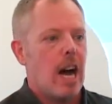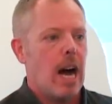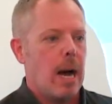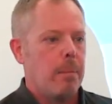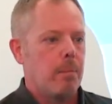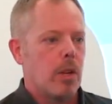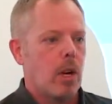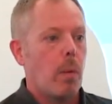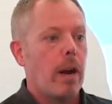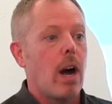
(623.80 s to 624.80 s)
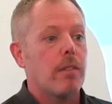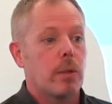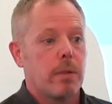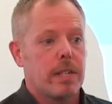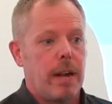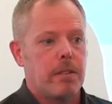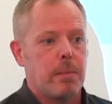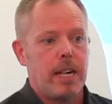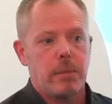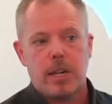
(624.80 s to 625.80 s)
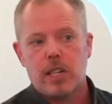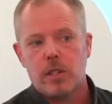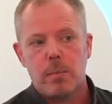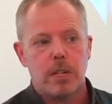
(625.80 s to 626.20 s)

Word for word: um, going off to a safe space because